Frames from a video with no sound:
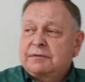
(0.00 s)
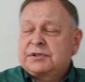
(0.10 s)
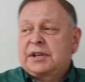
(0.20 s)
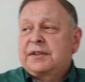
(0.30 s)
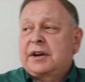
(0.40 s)
I
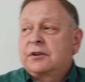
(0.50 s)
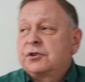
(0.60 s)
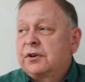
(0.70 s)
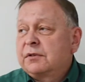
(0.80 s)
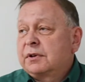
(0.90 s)
would say that
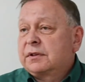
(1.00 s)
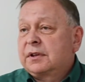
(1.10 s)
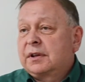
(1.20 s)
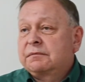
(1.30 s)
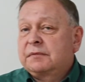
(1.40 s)
our journey
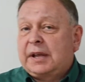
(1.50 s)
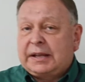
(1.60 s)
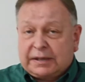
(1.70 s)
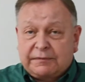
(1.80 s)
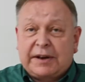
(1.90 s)
with
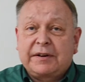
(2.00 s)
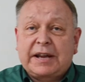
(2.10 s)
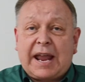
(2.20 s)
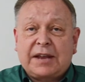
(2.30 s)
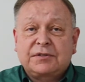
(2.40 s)

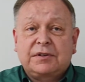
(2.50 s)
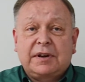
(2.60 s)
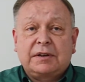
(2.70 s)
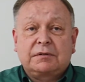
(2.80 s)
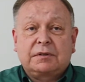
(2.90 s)
Conveyer
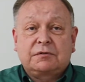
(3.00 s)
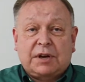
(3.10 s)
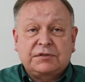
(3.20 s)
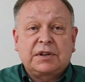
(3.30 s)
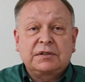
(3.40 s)
Caster and
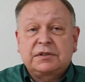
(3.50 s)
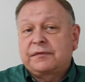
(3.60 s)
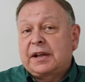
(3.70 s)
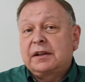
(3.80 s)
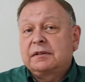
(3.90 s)
Treston,
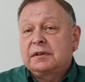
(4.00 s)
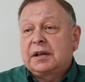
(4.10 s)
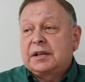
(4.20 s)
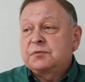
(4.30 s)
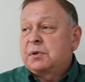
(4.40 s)

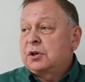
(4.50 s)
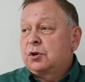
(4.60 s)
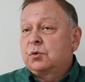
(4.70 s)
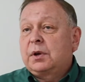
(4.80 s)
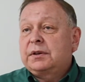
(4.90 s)
Sabella has been
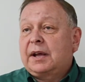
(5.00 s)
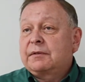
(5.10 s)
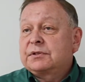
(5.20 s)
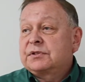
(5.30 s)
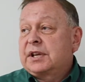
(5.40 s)
a good one.
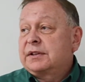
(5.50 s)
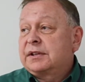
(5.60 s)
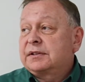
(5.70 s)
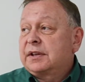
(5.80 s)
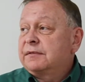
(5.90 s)
I would say
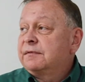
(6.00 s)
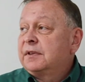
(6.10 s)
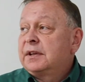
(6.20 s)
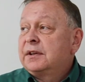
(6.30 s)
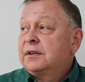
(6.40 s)
that they
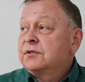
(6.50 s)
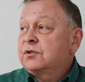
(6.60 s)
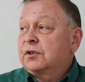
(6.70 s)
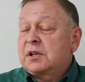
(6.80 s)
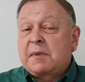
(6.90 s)

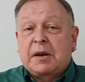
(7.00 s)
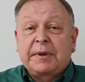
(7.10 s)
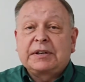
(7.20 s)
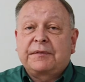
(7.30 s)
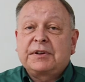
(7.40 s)
certainly made
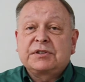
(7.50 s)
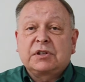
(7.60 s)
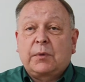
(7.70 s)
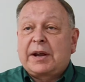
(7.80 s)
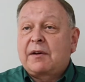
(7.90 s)
a big
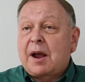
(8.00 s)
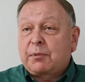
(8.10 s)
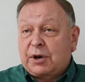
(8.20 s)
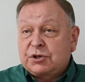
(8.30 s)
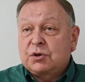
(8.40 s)
difference in the way our
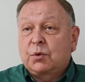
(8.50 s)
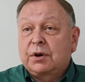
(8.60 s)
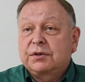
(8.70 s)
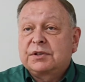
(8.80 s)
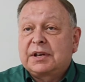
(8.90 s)
operation
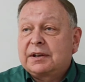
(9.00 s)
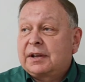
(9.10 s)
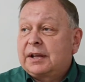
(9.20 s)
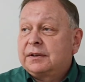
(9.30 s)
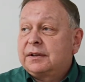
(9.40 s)
works
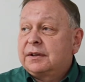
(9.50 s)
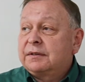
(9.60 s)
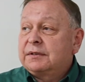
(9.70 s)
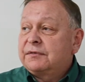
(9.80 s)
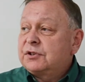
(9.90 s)
and
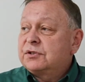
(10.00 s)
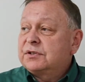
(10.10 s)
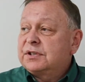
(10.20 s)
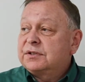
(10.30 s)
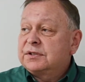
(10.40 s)

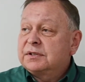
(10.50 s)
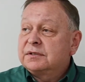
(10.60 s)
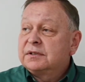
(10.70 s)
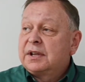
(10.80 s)
efficiencies.